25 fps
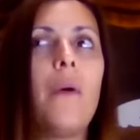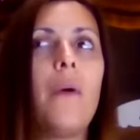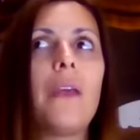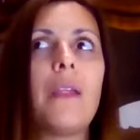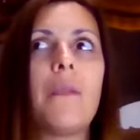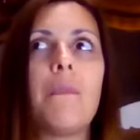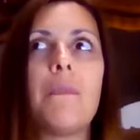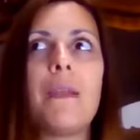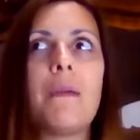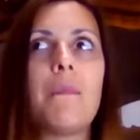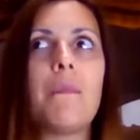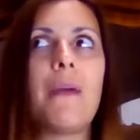how
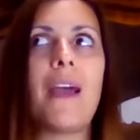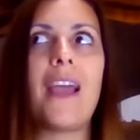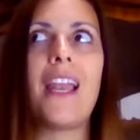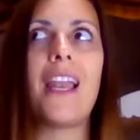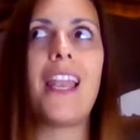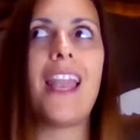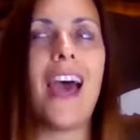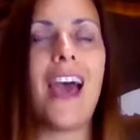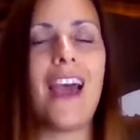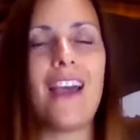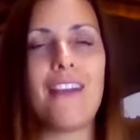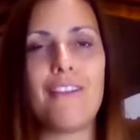will be
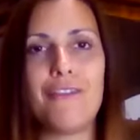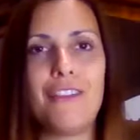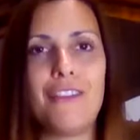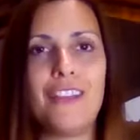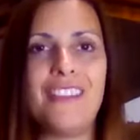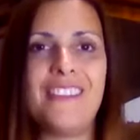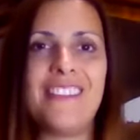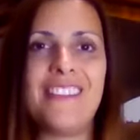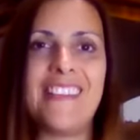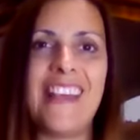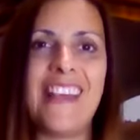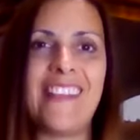my life
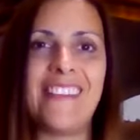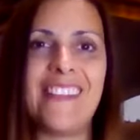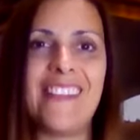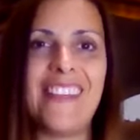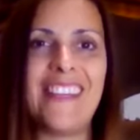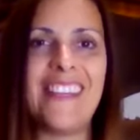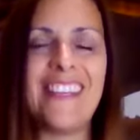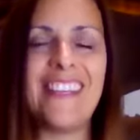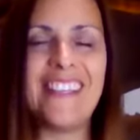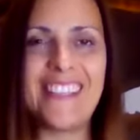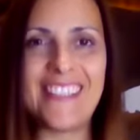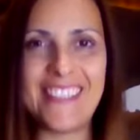in
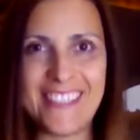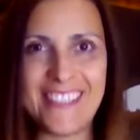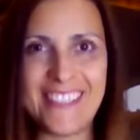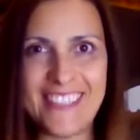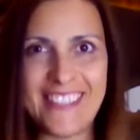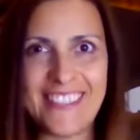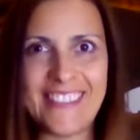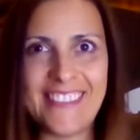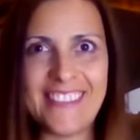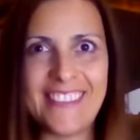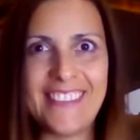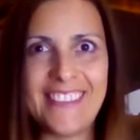10
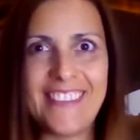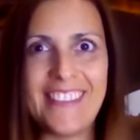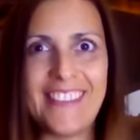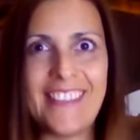years?